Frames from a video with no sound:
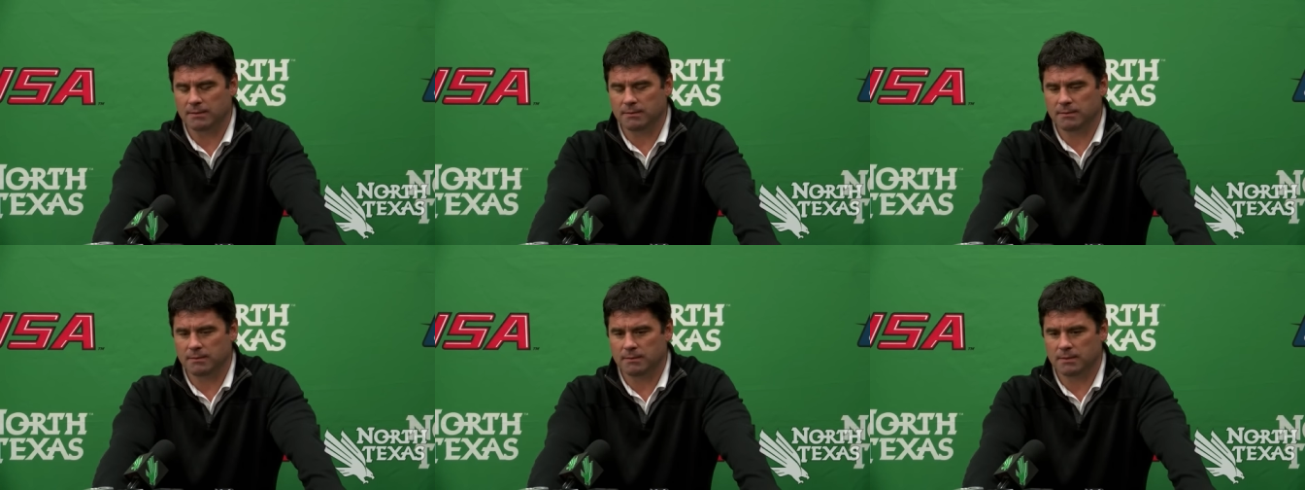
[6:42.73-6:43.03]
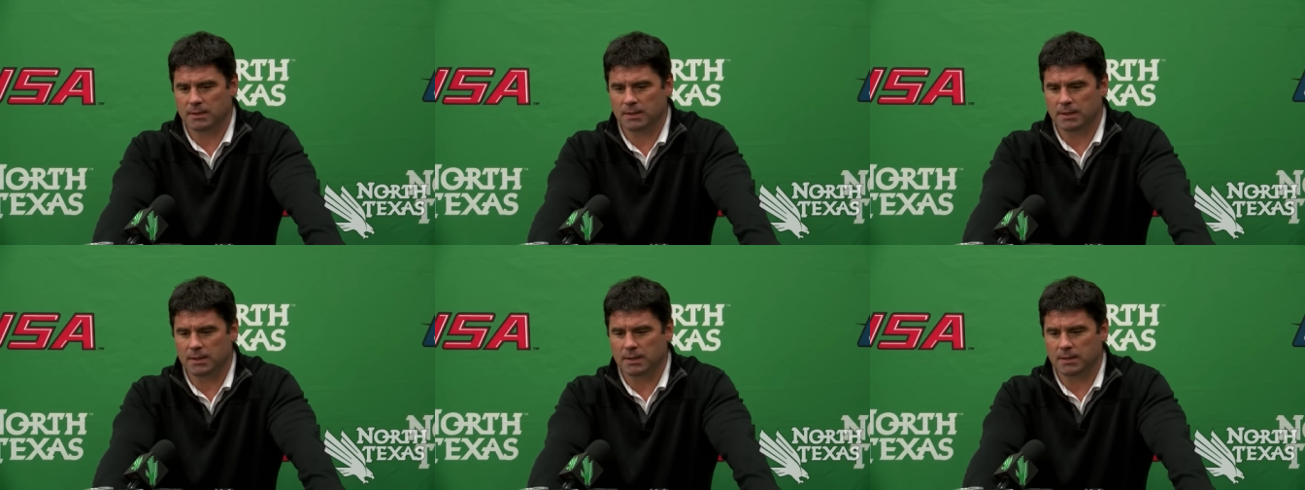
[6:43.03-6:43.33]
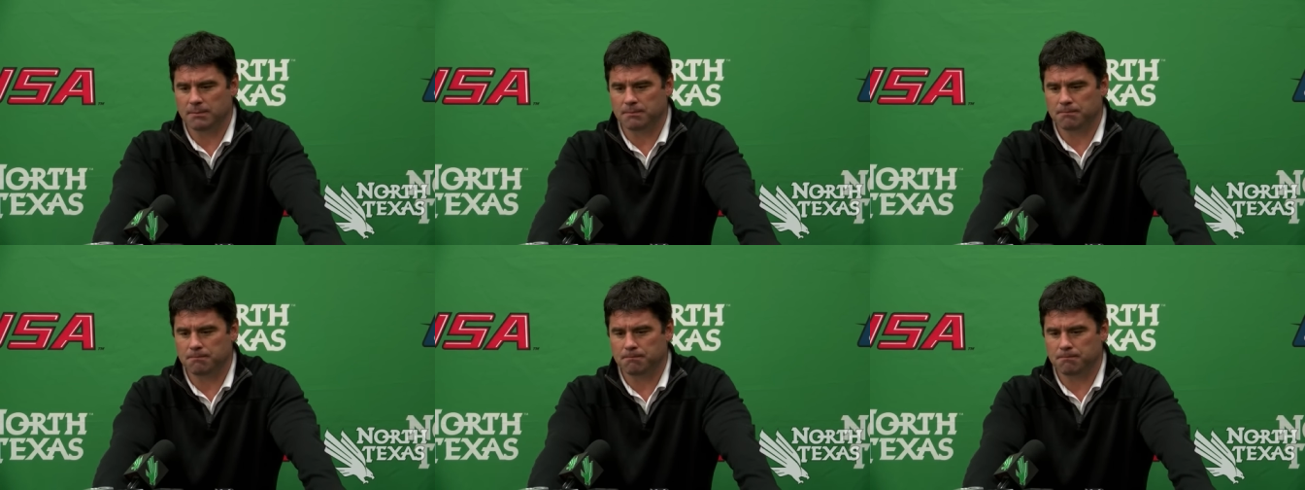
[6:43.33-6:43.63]

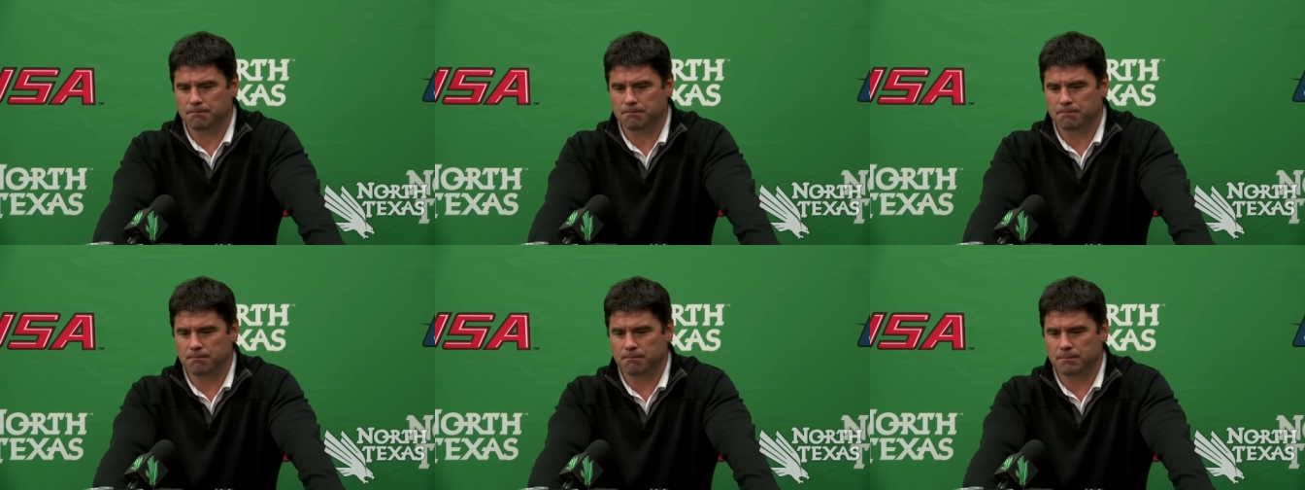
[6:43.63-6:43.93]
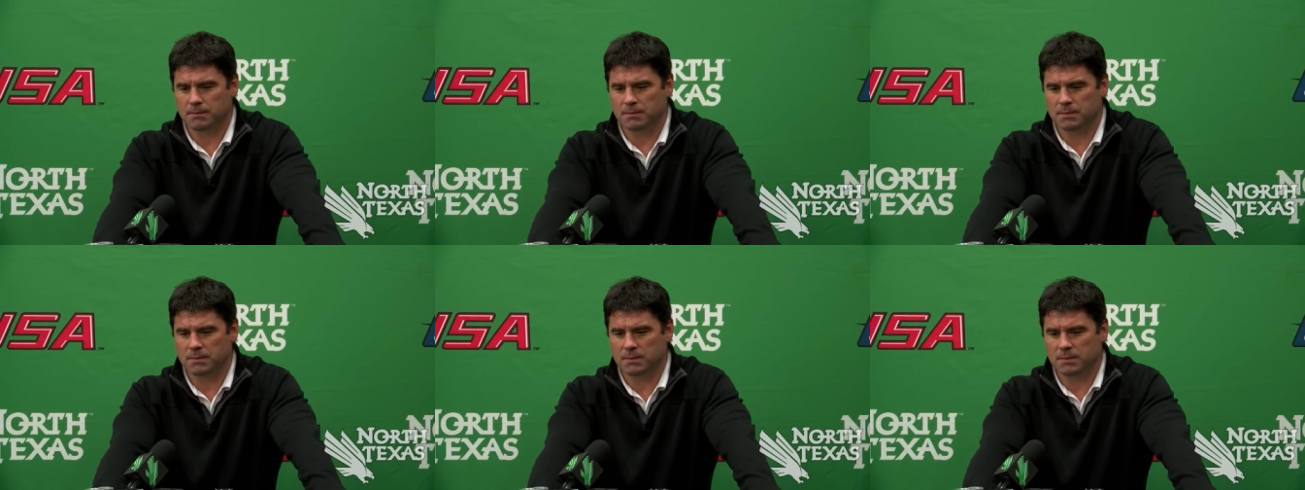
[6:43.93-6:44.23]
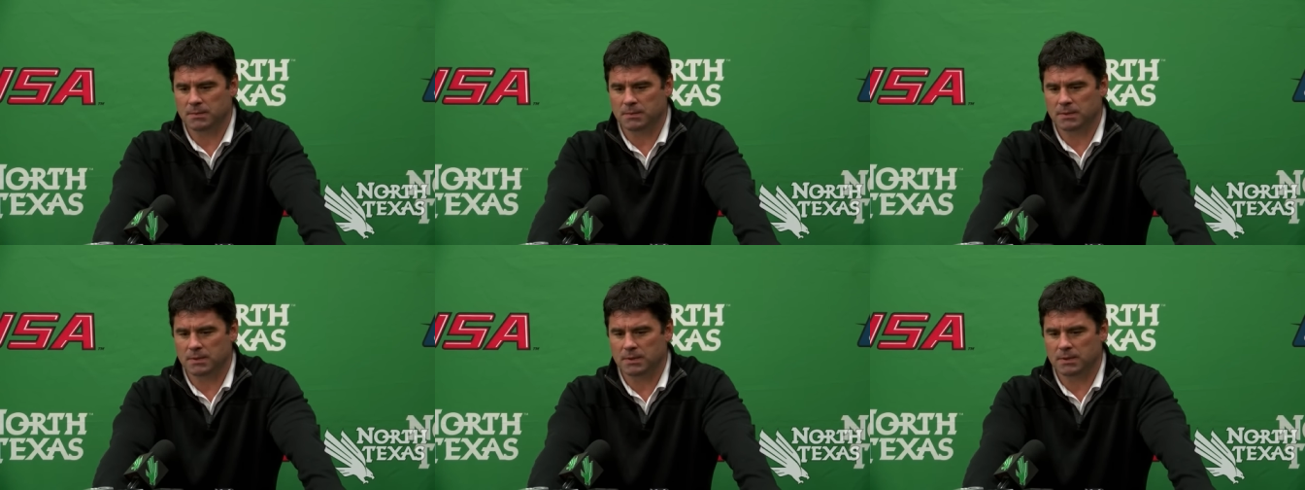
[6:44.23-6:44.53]

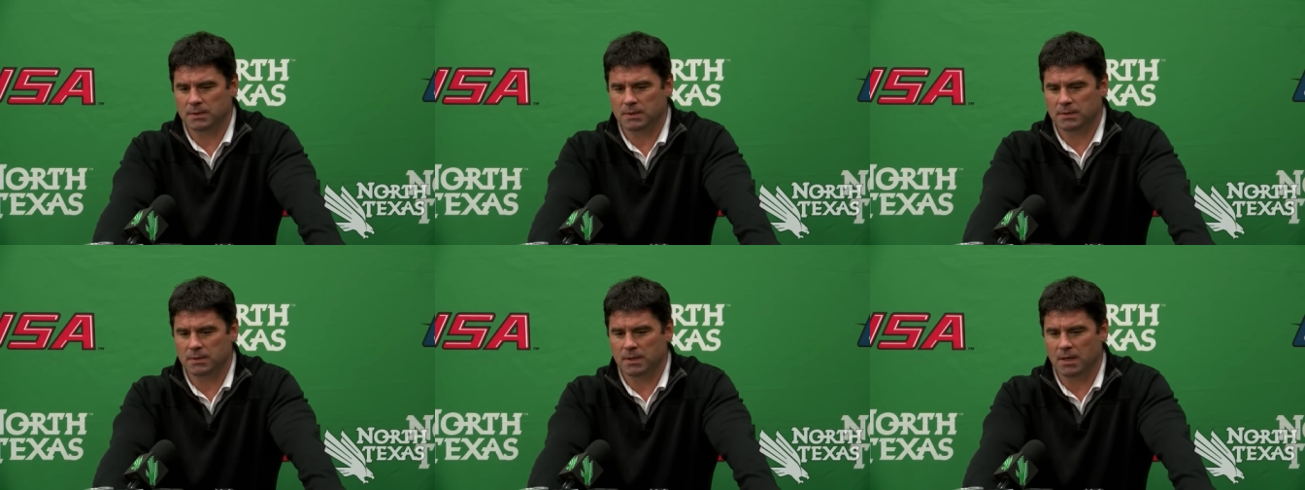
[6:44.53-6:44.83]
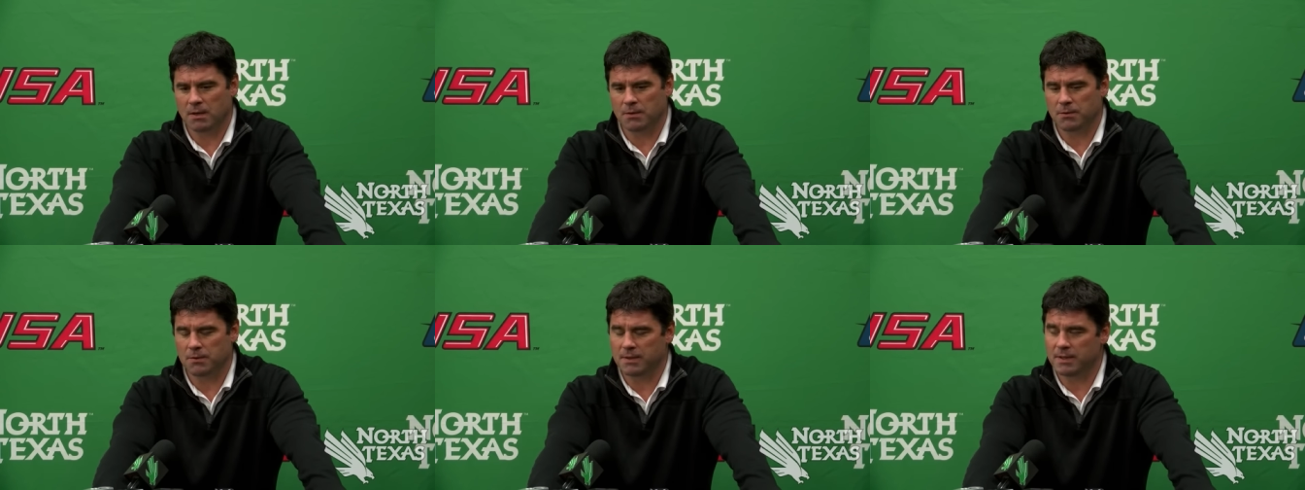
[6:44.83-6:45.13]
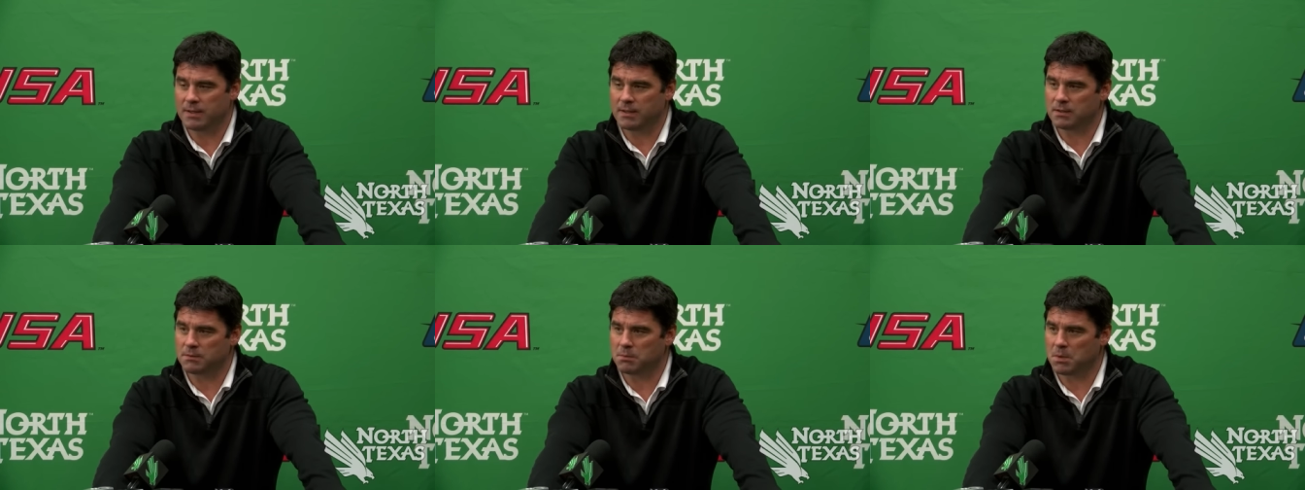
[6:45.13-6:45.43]
um, other
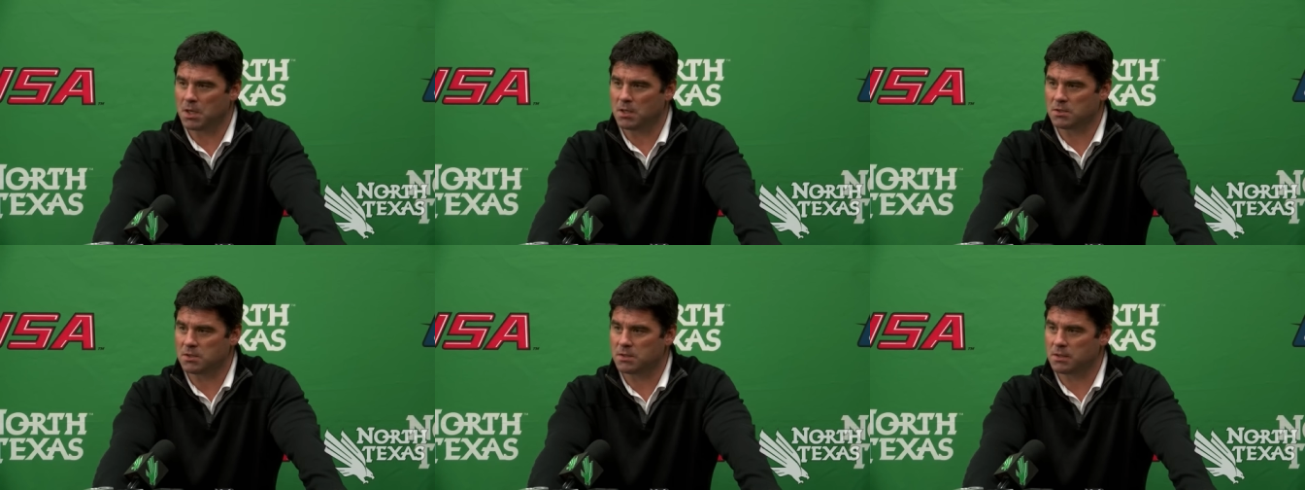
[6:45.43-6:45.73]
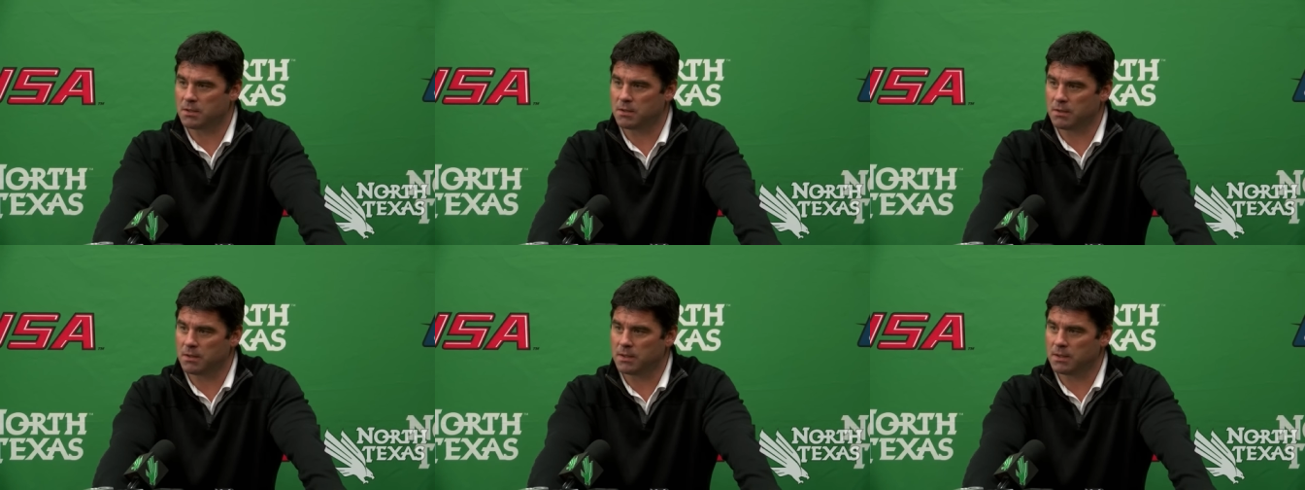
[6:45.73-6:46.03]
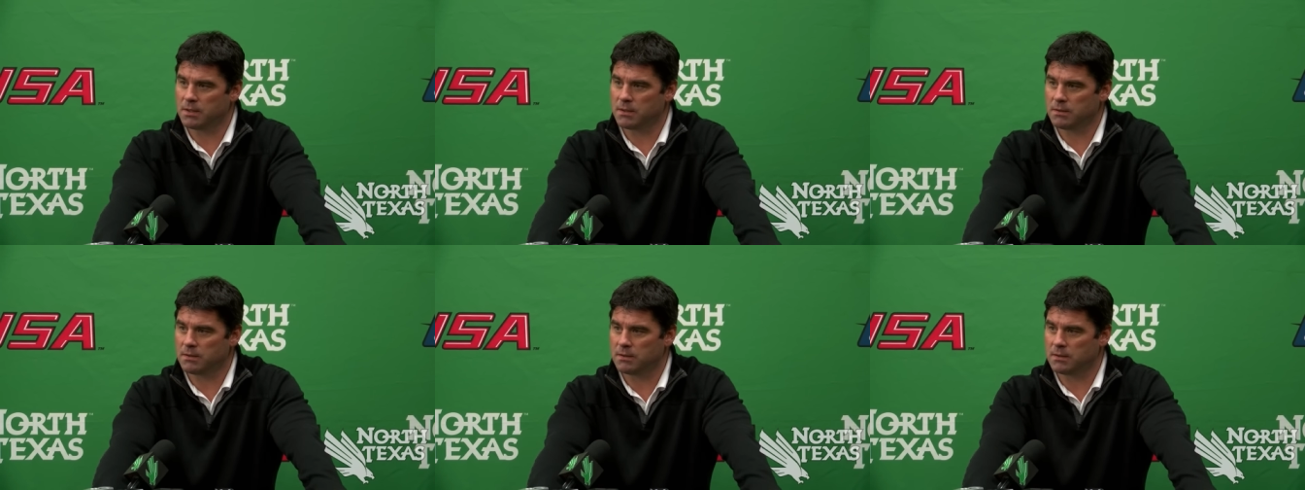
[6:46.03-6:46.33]
than his ball
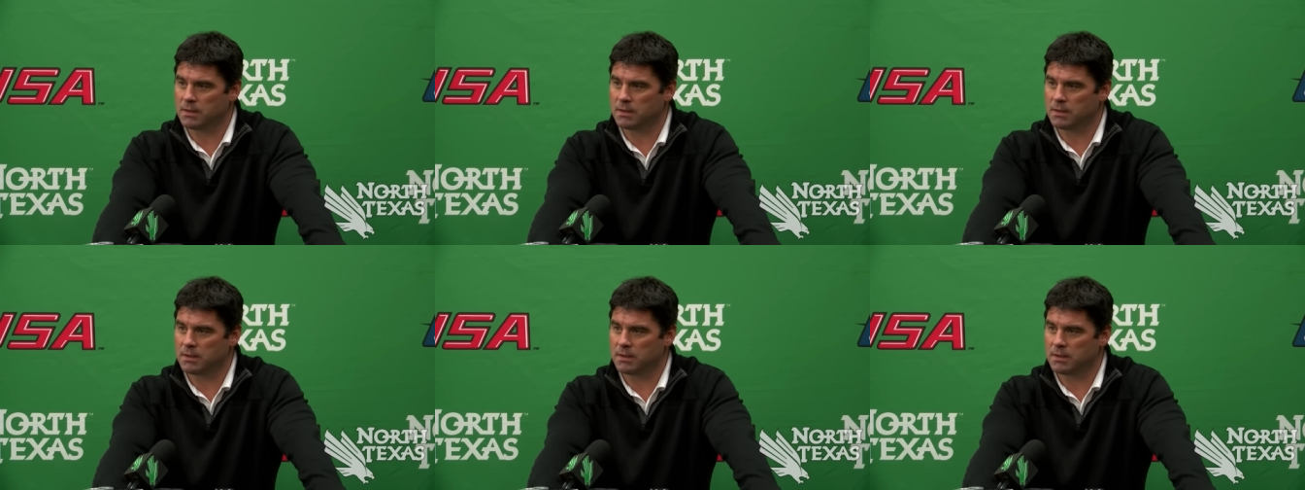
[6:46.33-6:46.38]
security,